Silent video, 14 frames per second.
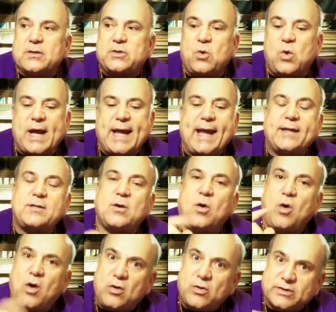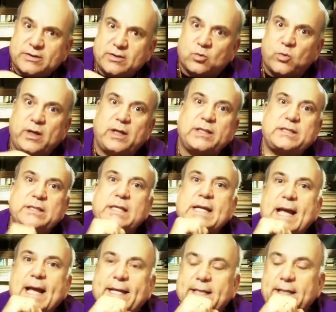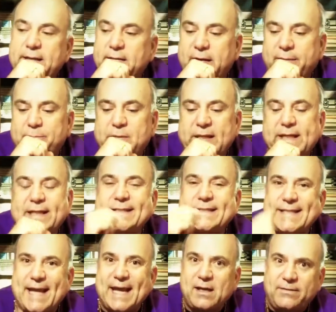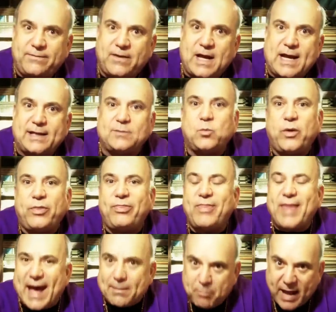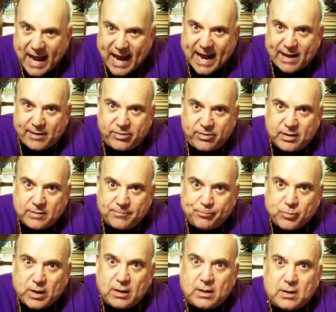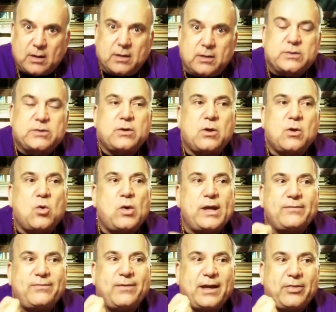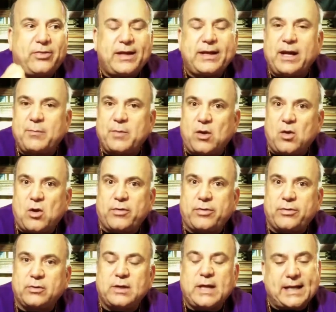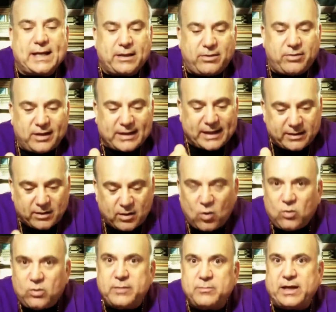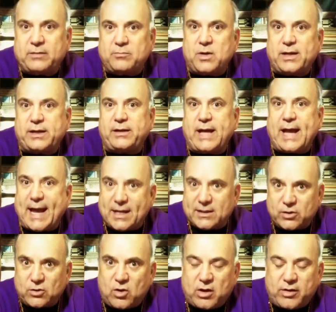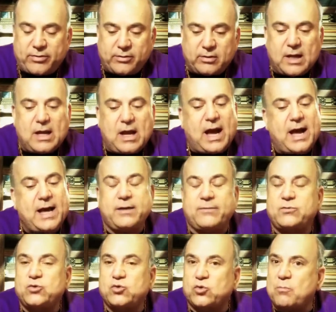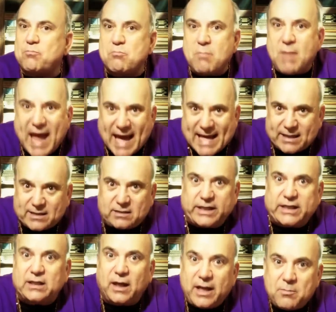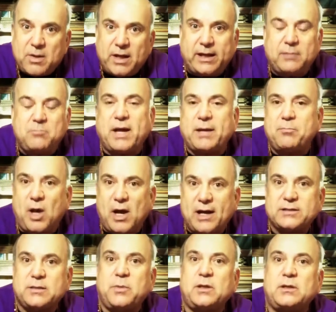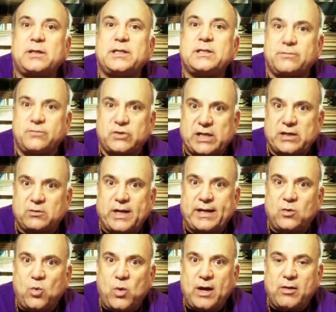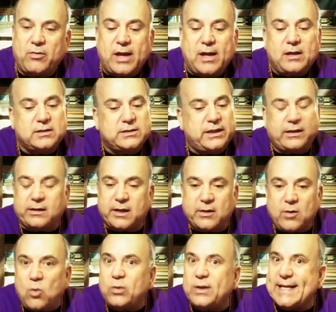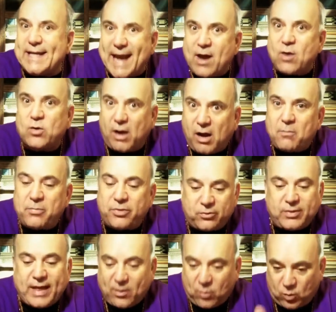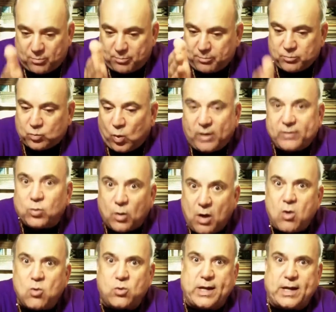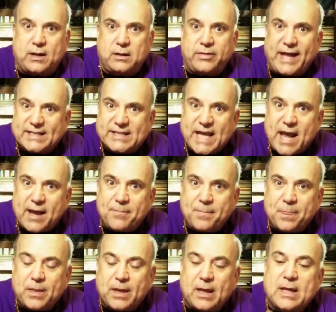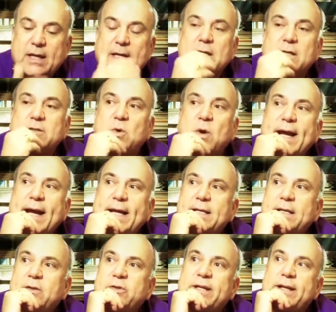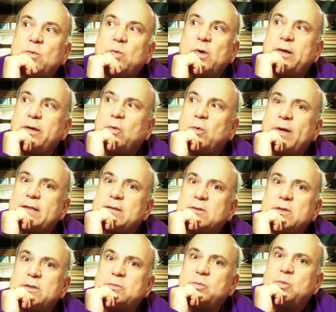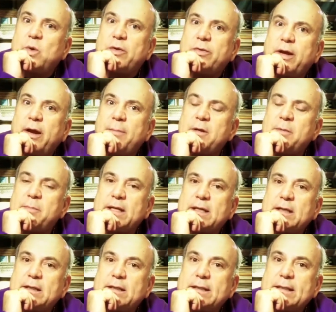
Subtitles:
So I had to also release the idea of being identified with that path. So if I think I'm an author and I think I can only make money as an author, I have dramatically limited my possibilities of generating wealth because it can only now come through that one road. That's it. So I had to entertain what other ways could wealth come to me.